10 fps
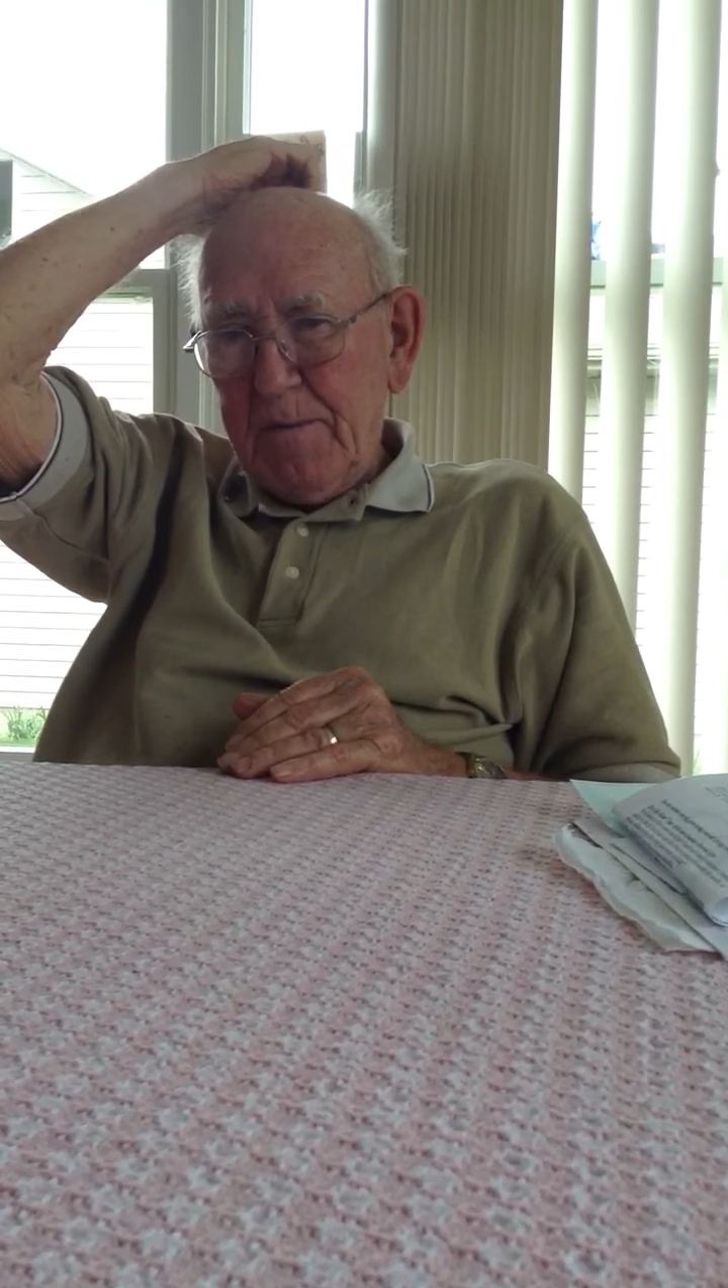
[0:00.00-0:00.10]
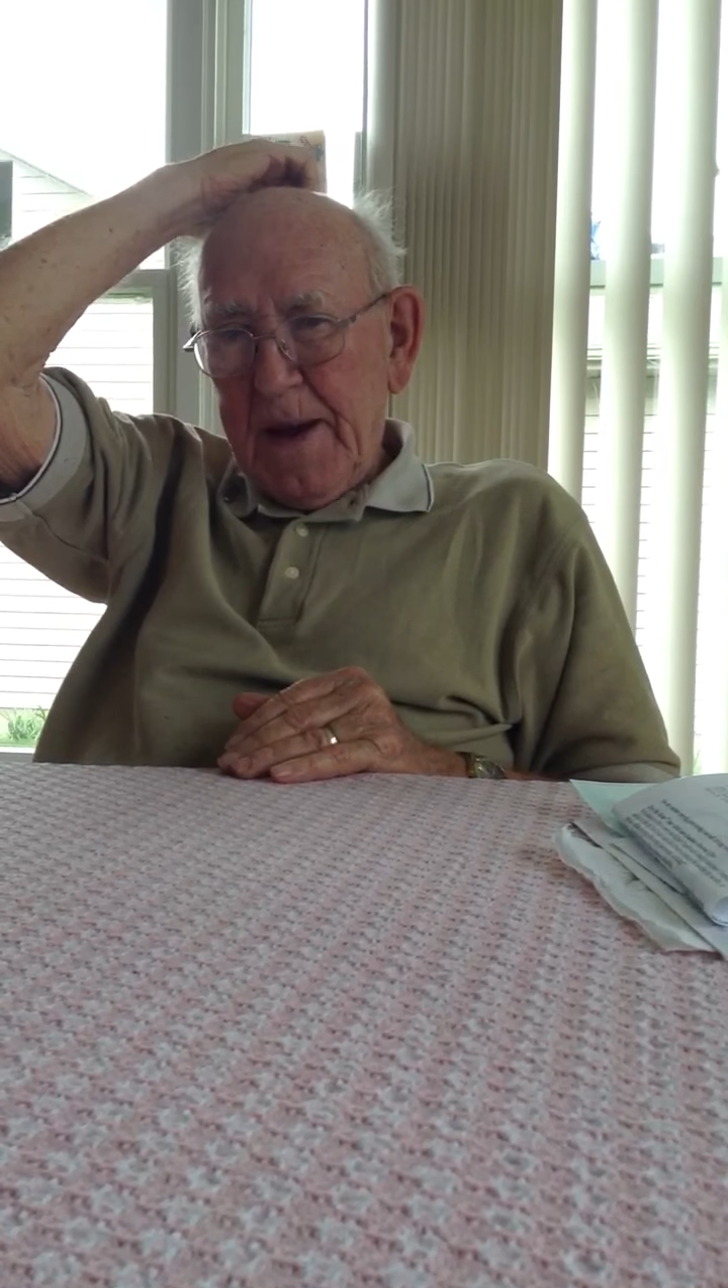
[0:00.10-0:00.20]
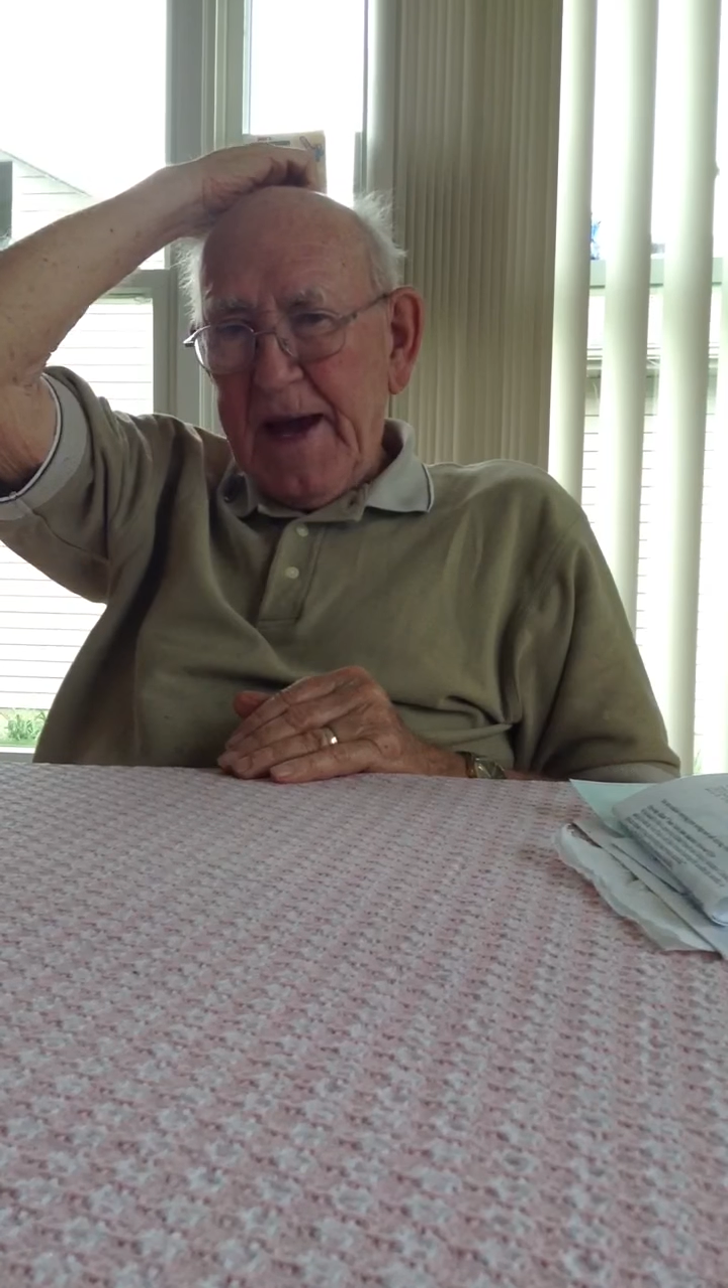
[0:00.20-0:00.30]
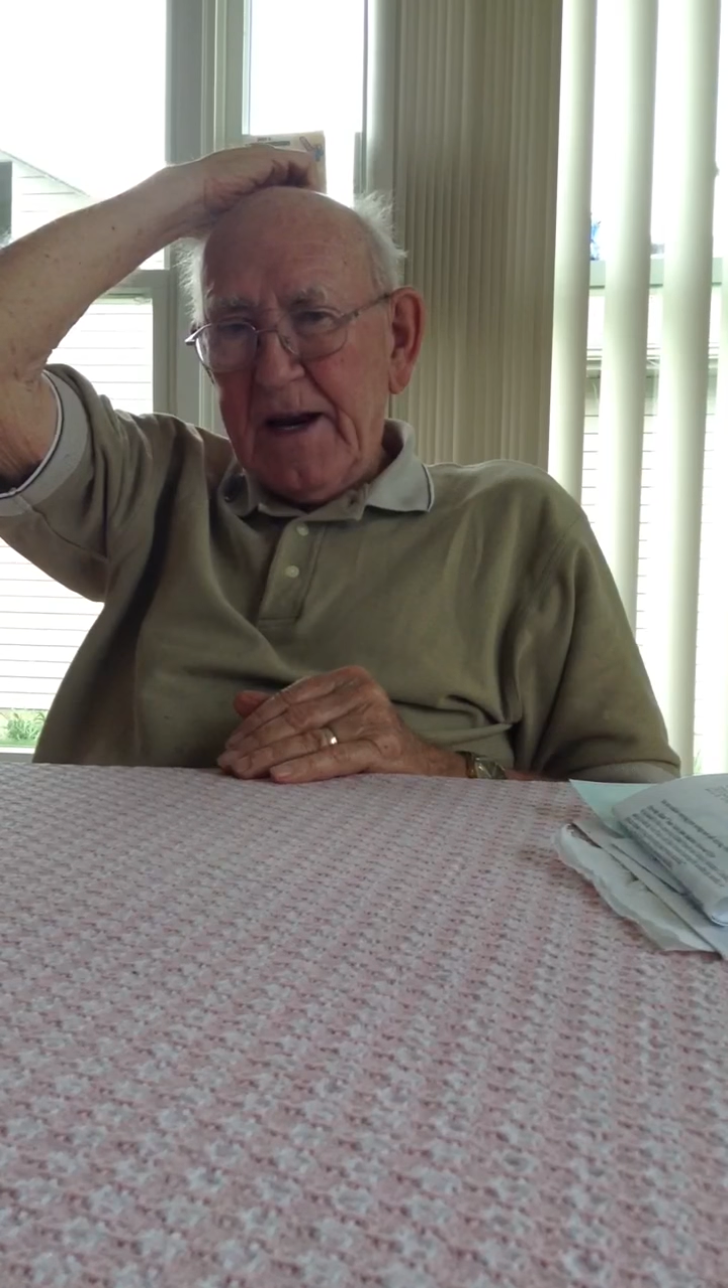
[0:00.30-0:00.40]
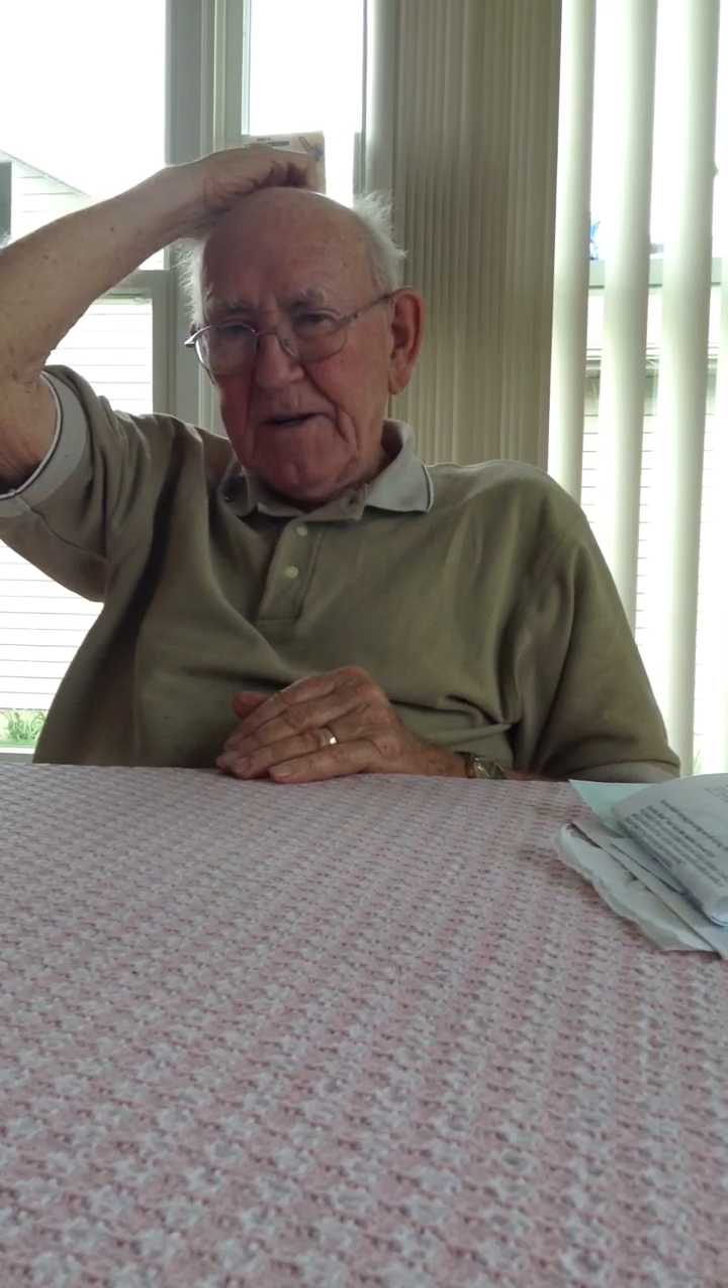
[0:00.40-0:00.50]

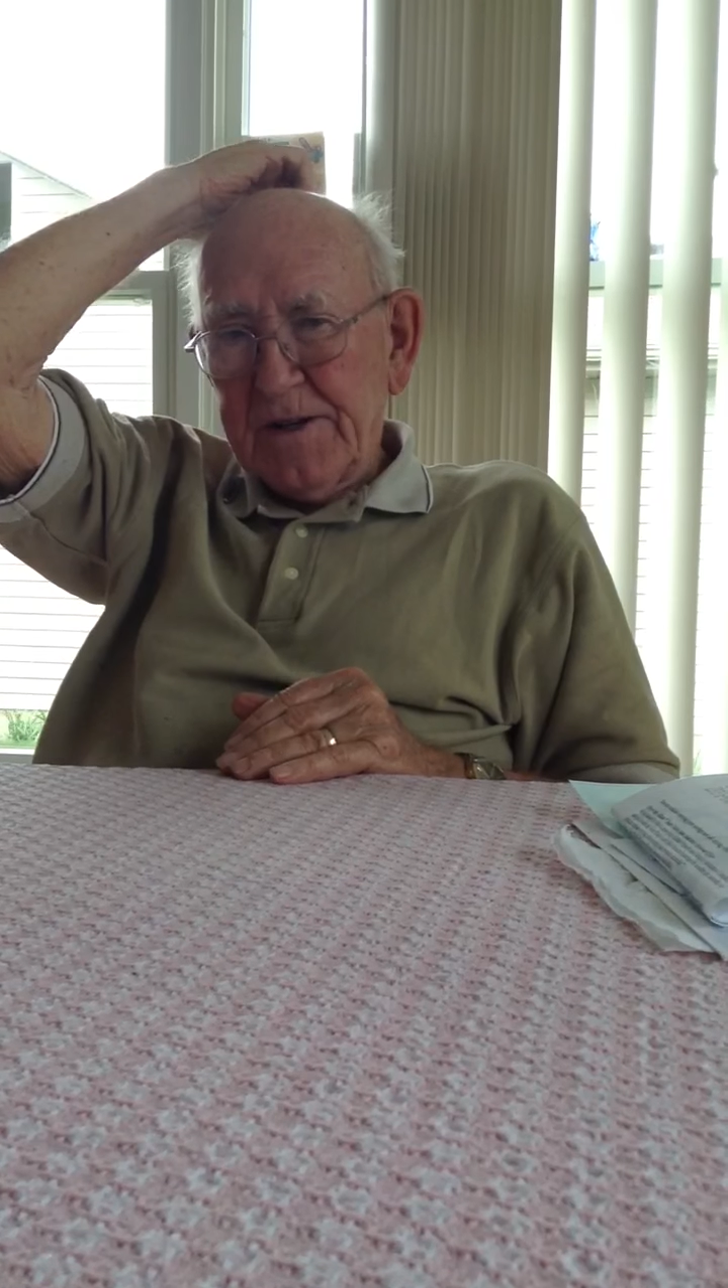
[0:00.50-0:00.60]
battle